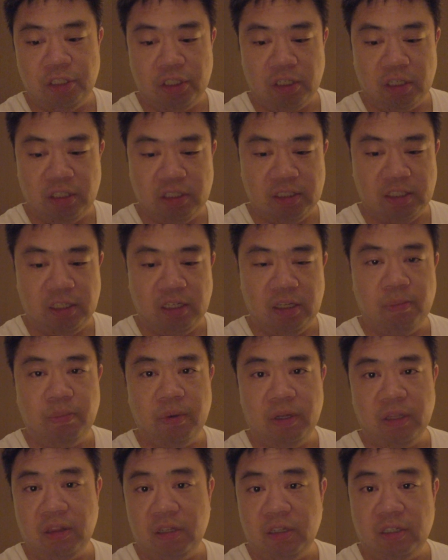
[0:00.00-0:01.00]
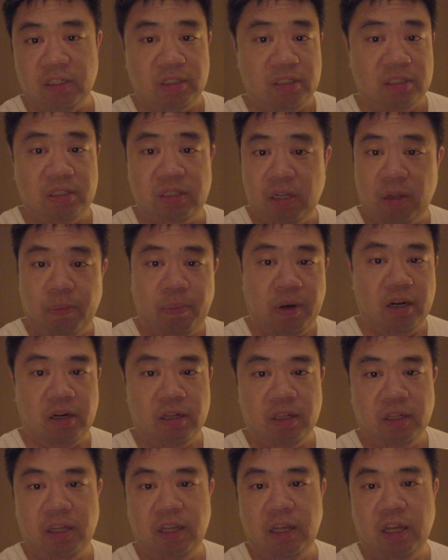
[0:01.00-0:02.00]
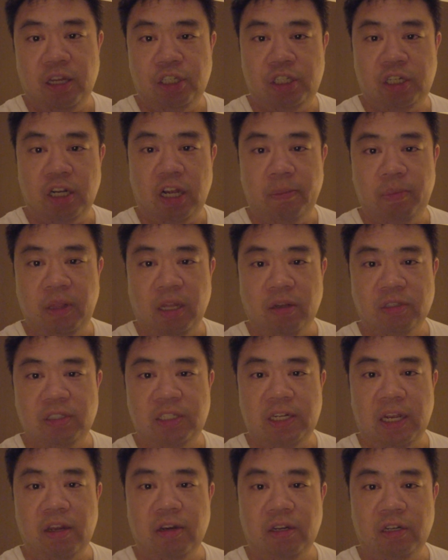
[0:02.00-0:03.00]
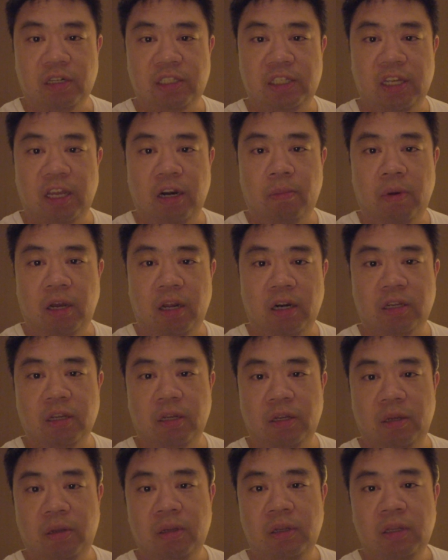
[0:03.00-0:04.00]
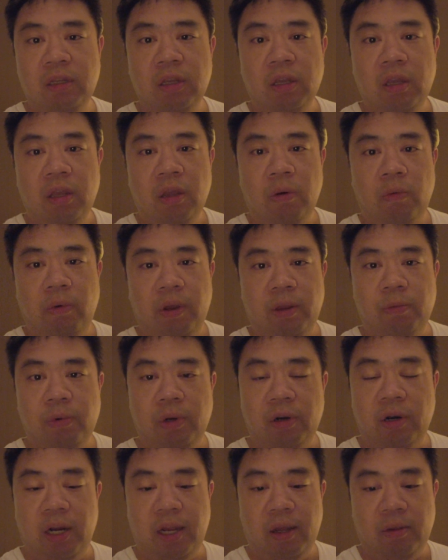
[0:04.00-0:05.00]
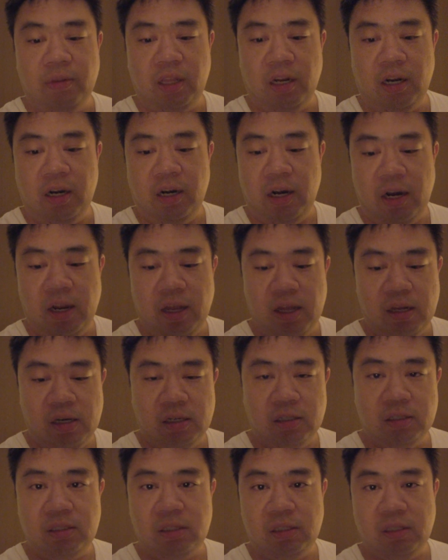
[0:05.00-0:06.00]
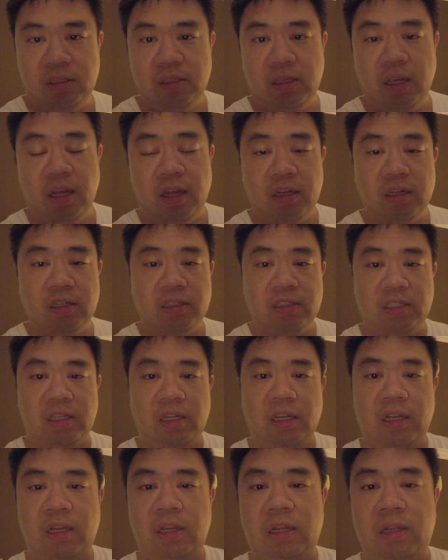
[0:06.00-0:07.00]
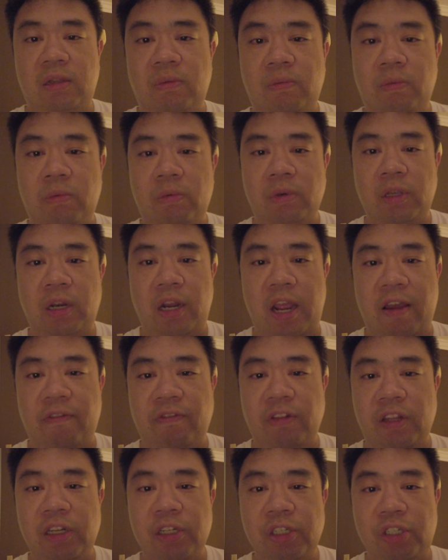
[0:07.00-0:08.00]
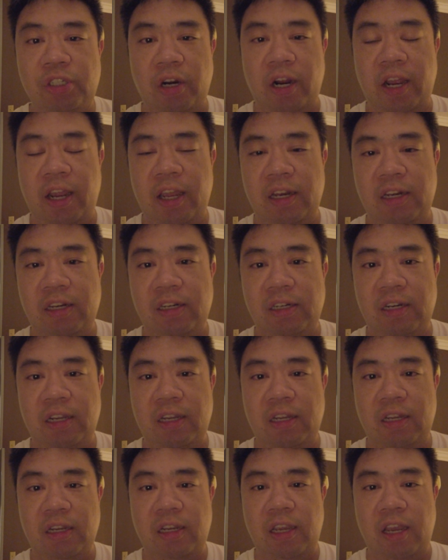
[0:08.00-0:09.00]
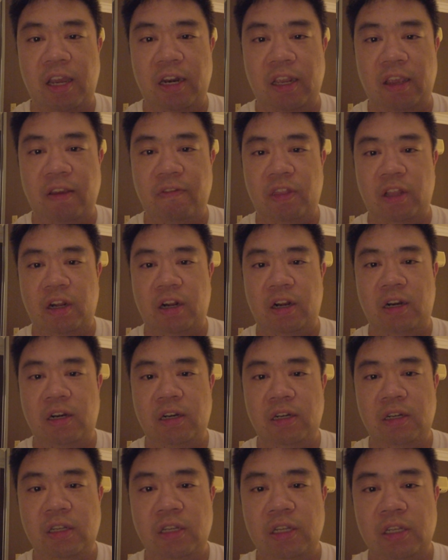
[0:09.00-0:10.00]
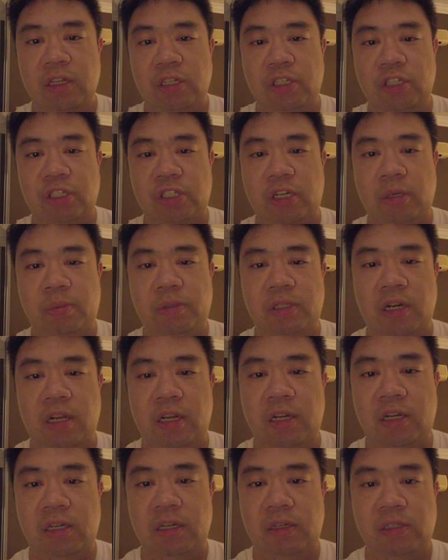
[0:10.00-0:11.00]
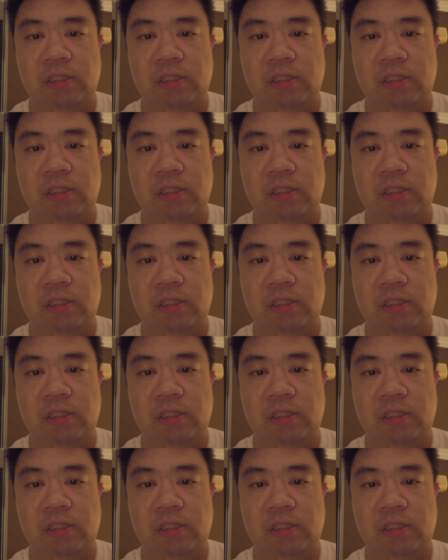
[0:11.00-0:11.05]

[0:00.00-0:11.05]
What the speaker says: Jersey, but there's apparently a shop that was down near Santa Monica when we were out there, and yeah, here's I'm gonna have Lynn try it and kind of give their description on it.